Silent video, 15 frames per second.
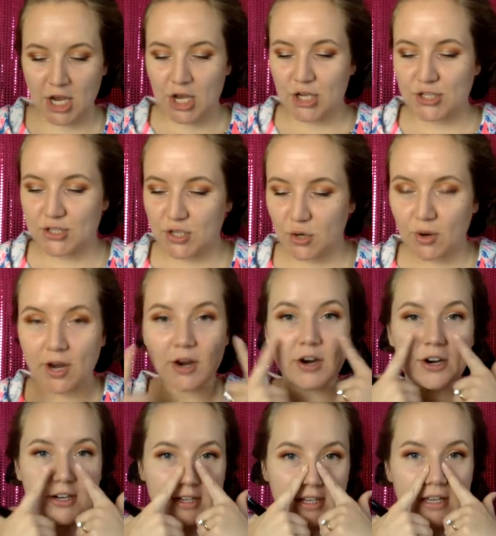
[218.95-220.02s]
So I
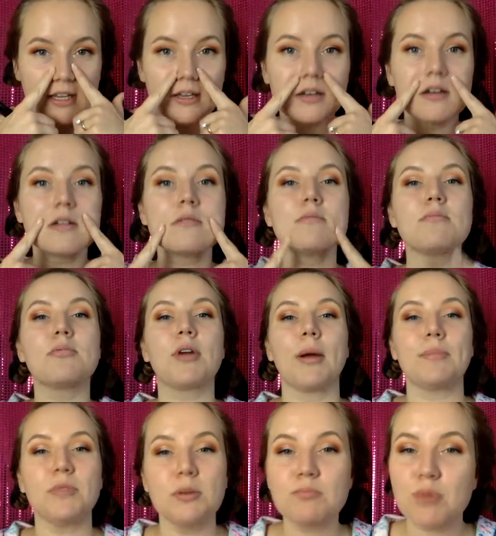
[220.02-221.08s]
already
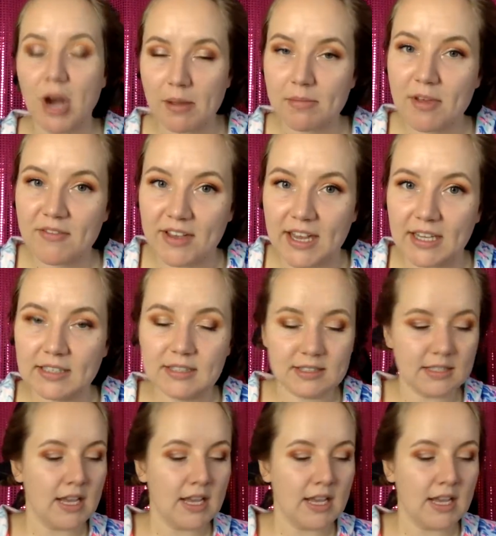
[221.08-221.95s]
prepped and primed my face,